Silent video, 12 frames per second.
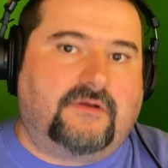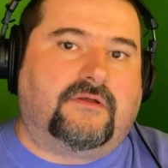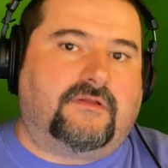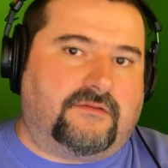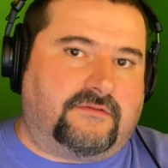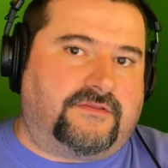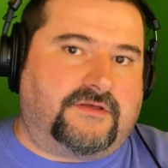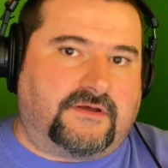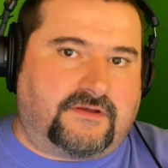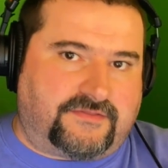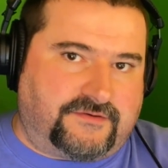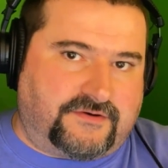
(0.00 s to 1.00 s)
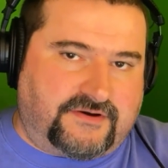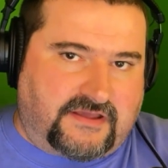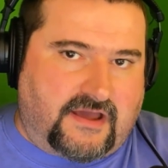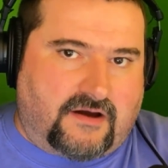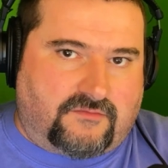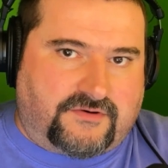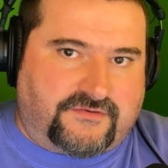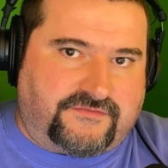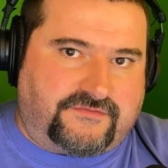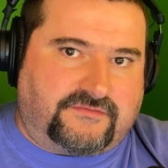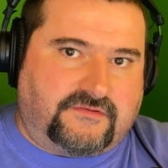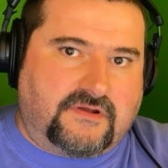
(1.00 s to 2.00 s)
the 30
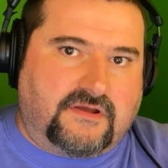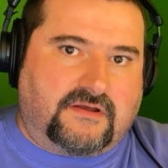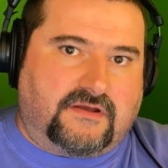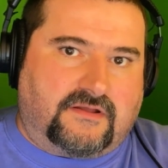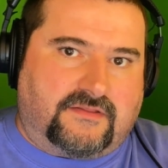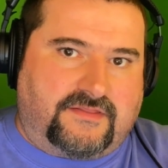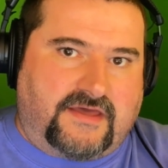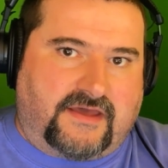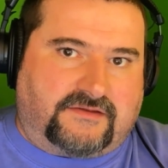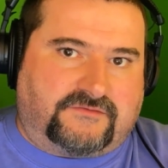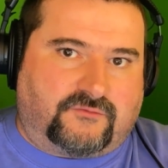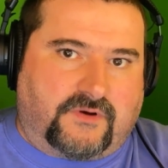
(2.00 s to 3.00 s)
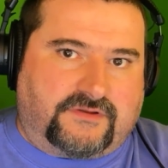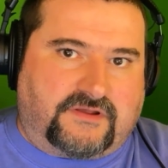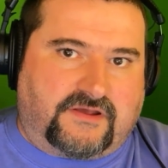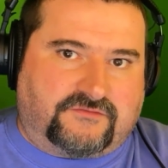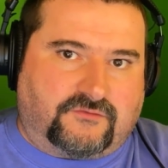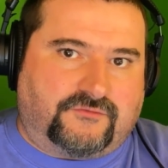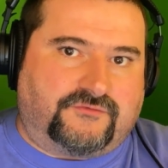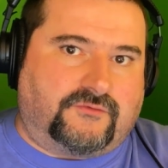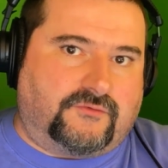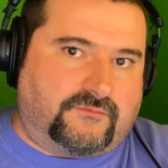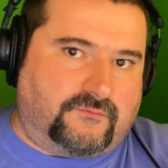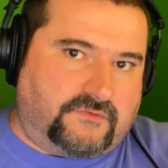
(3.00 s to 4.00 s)
hours that Squadcast
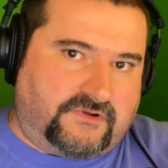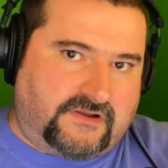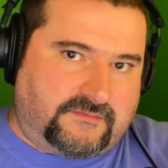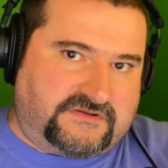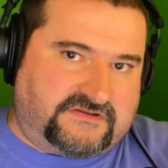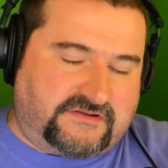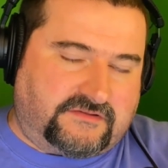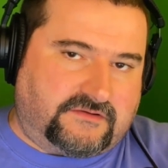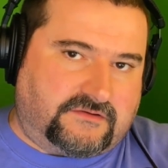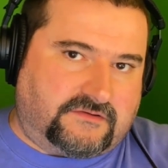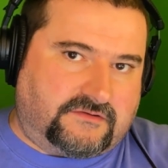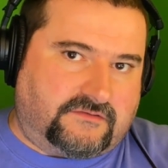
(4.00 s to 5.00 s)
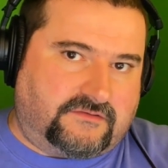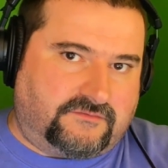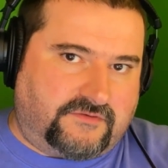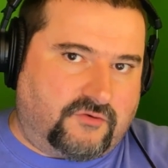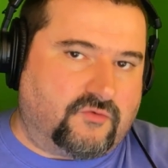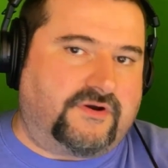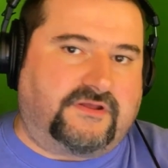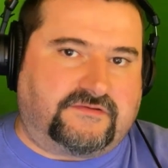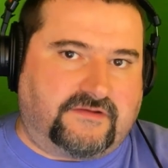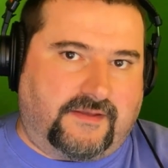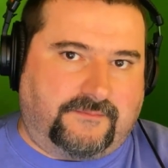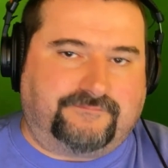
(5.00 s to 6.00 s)
also were limiting the, the recording
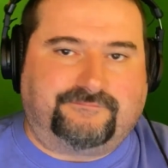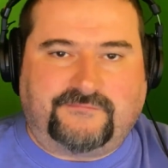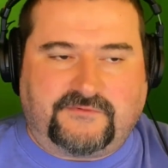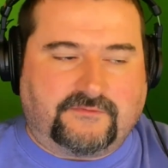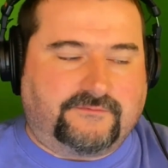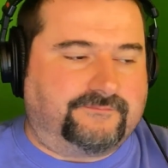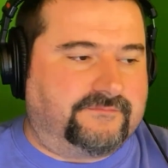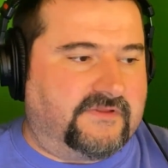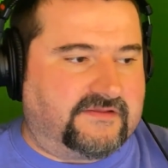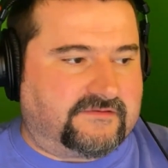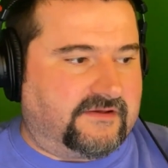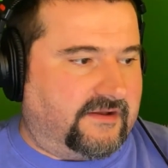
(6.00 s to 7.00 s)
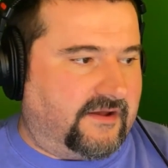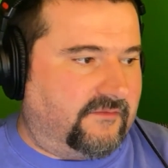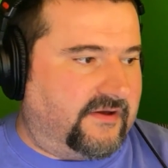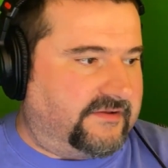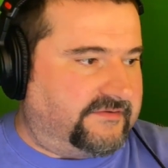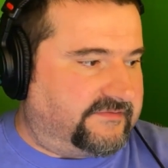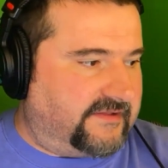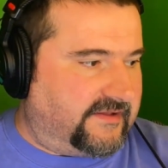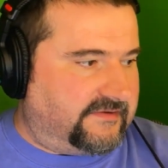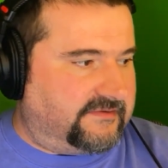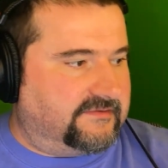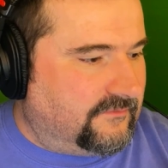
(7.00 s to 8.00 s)
time. So that's kind of how I understand
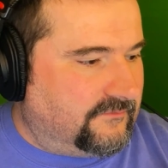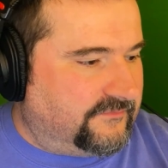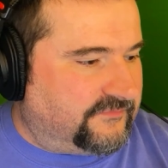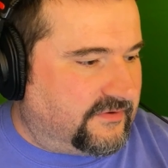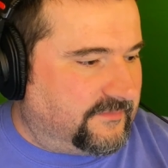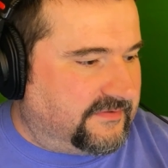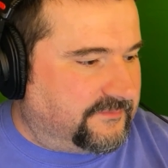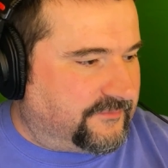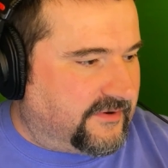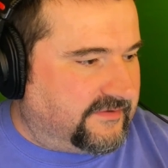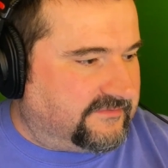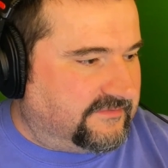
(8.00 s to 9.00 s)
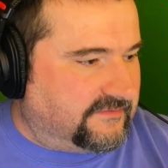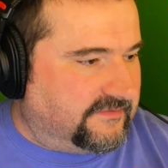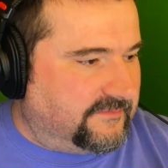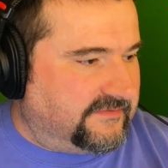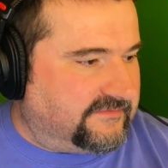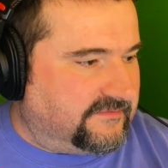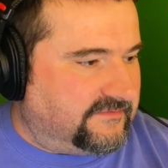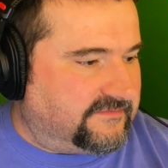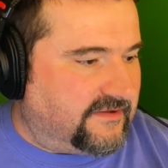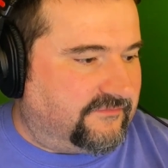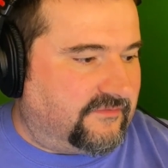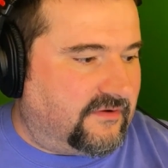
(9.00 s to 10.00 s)
it we talk about the price and the limits and
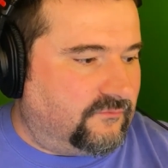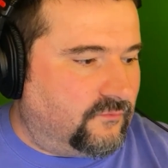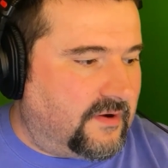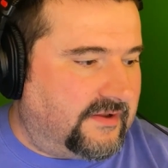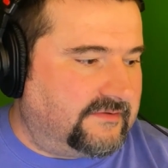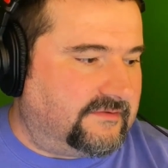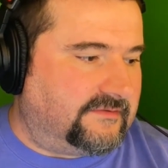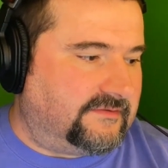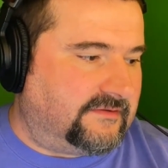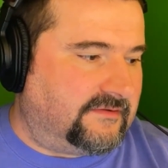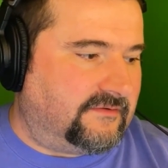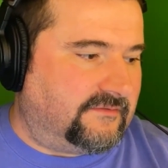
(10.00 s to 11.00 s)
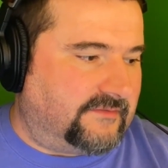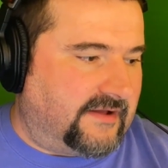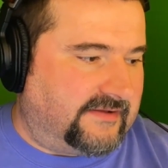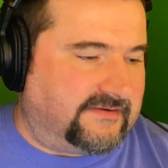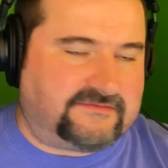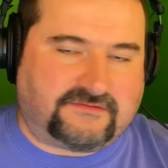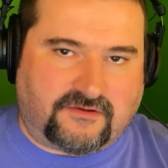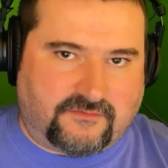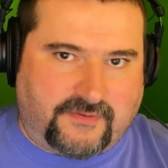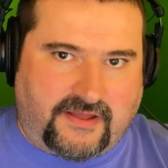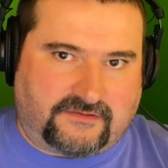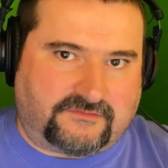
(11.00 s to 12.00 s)
stuff. One, you know, I need to go
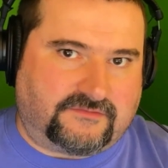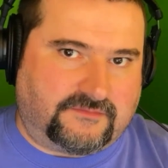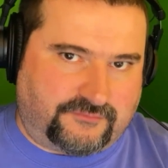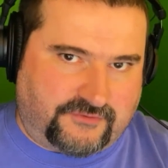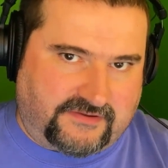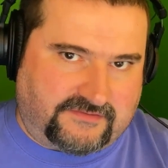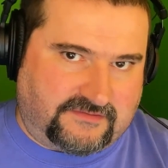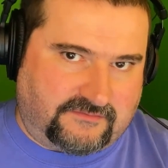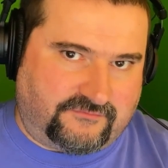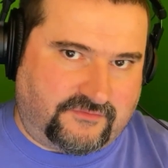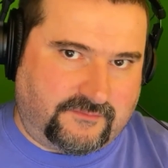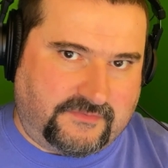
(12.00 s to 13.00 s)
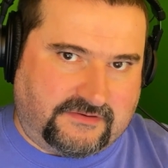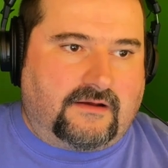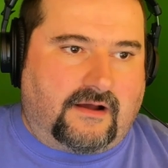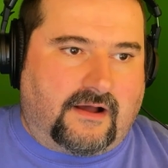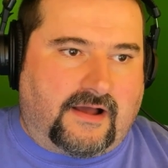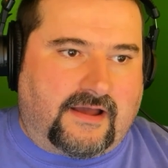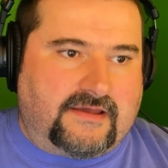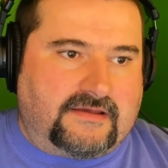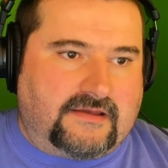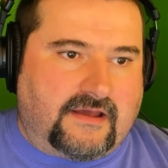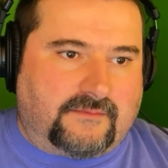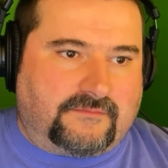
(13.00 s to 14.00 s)
back to the pricing for a minute.
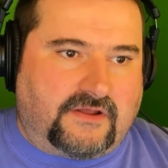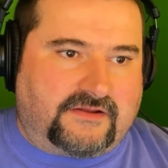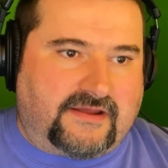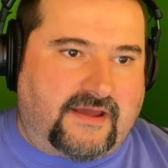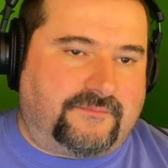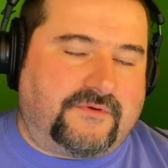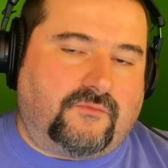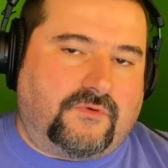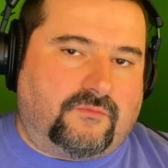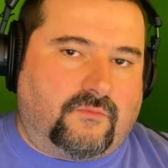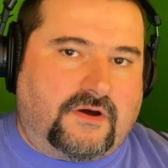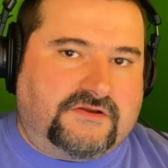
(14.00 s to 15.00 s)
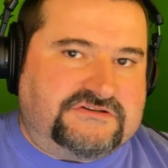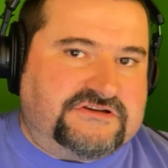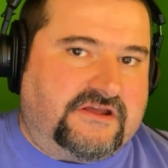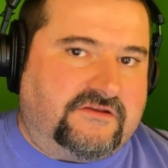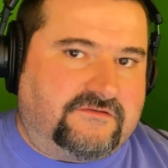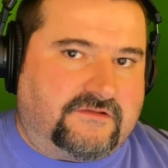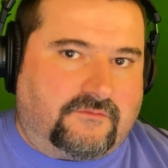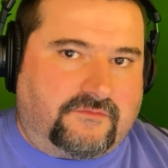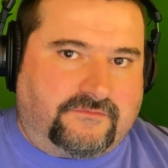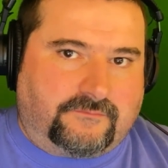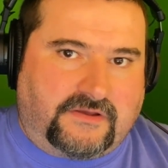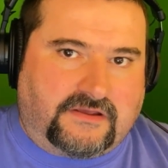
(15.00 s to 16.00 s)
I am not happy with one change that
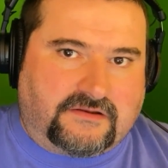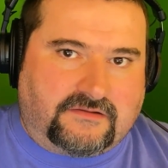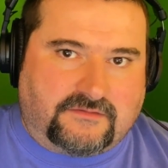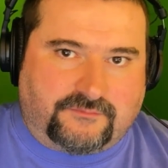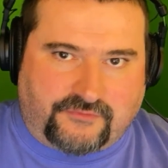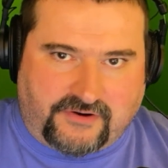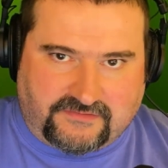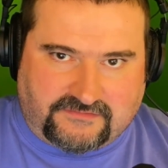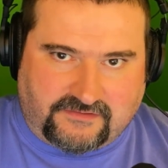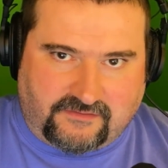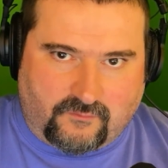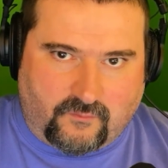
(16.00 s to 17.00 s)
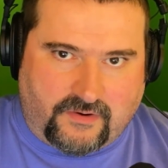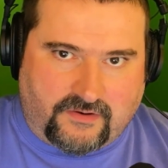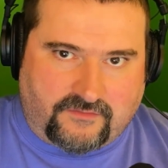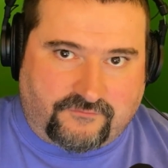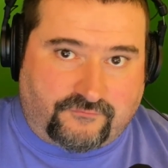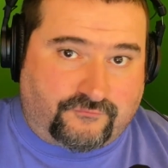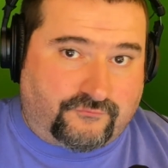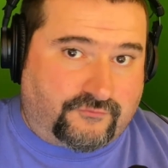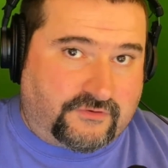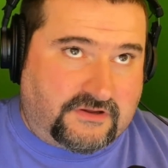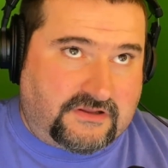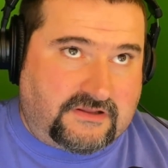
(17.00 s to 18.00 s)
was made in the pricing where
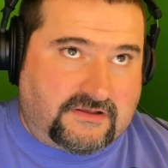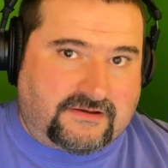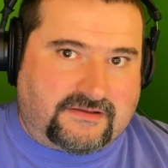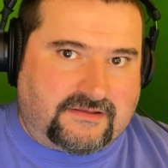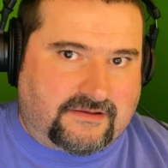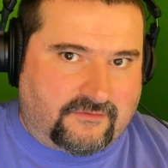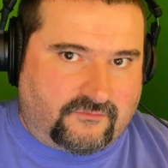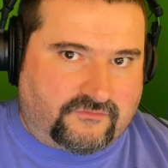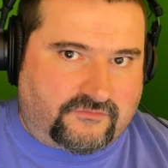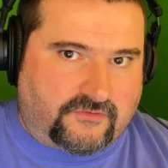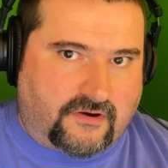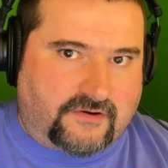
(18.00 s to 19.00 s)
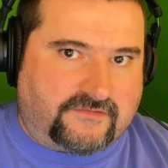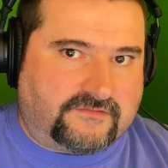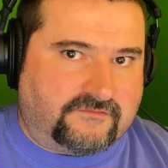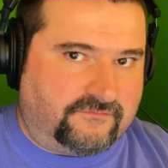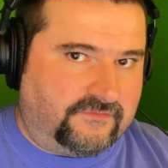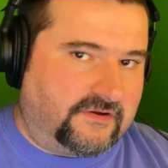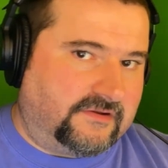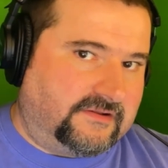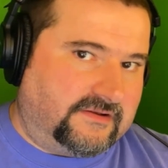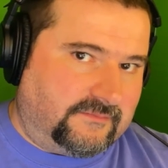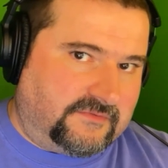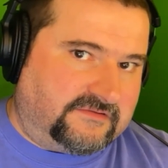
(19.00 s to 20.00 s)
free accounts are severely
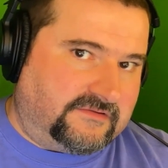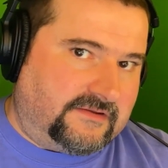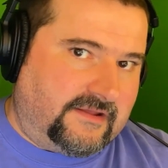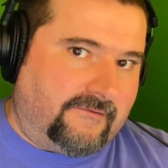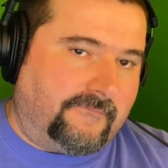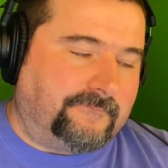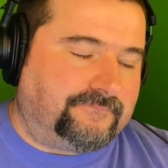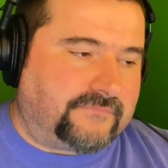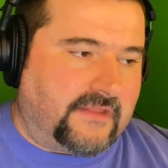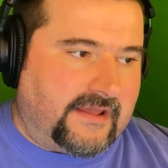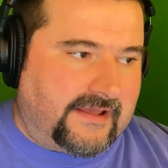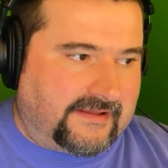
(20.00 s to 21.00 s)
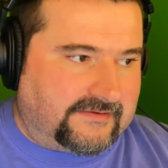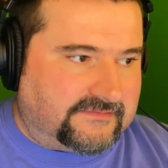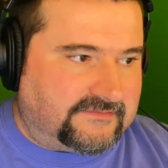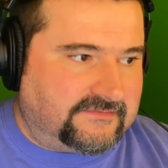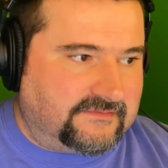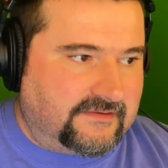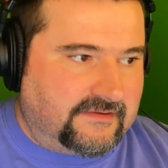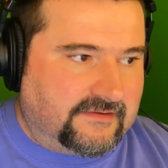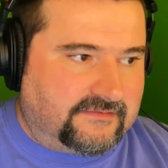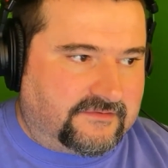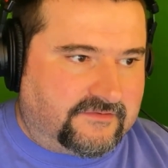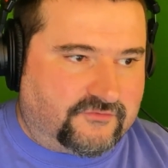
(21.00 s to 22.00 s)
limited now. And
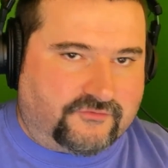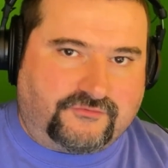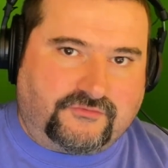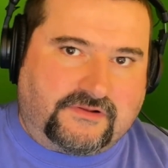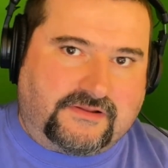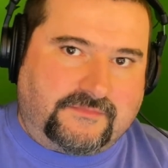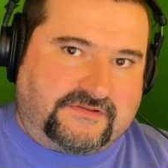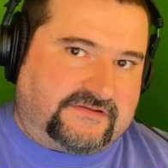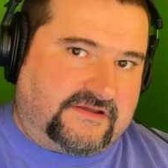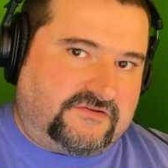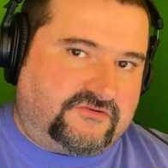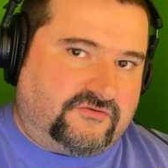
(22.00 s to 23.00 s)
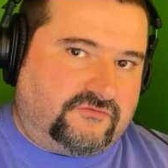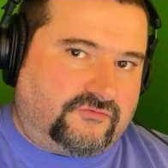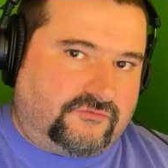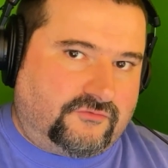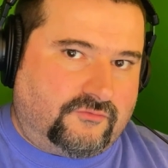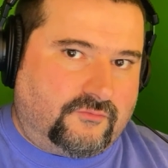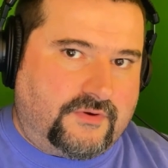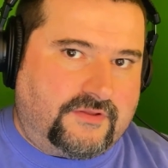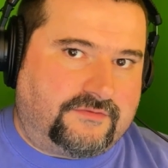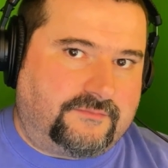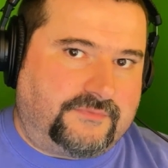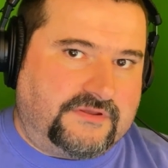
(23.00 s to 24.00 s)
there's also a limitation to do
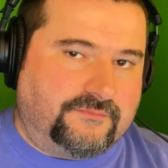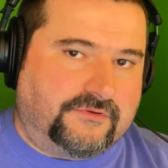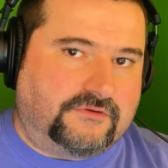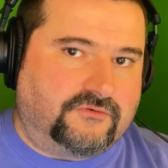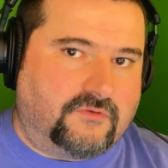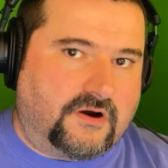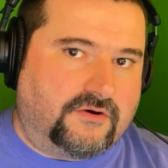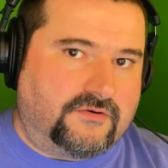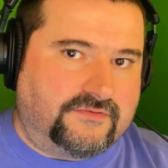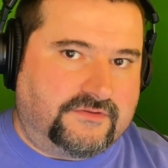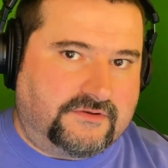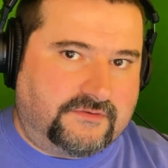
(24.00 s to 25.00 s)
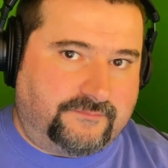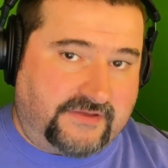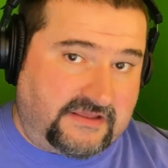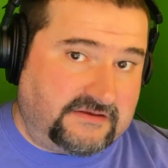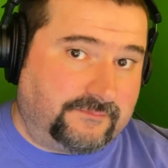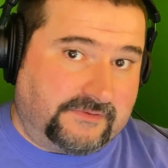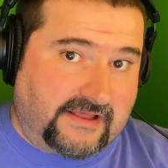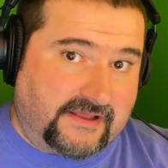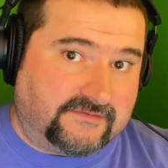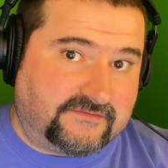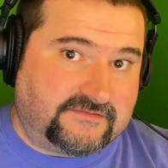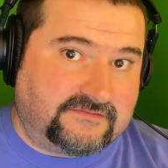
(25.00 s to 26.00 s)
with people who are on the paid
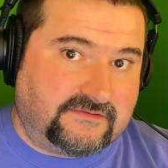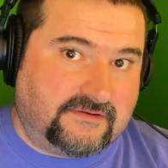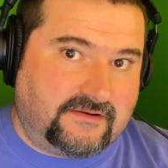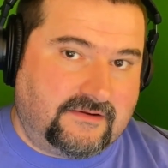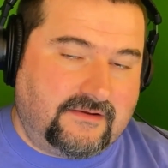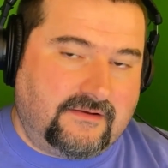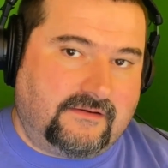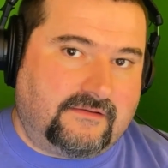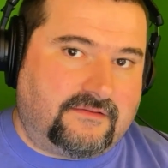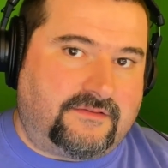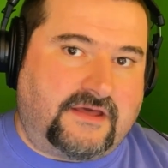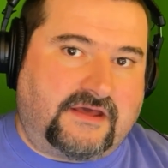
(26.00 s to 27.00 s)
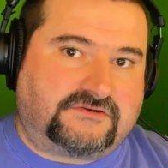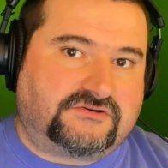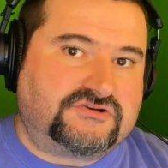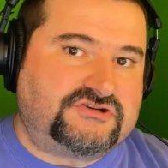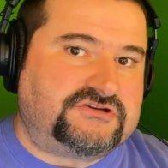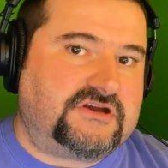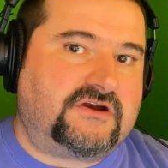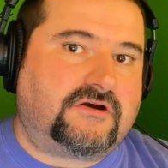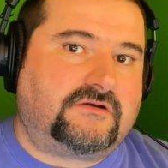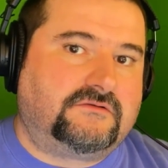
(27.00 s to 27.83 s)
plans that share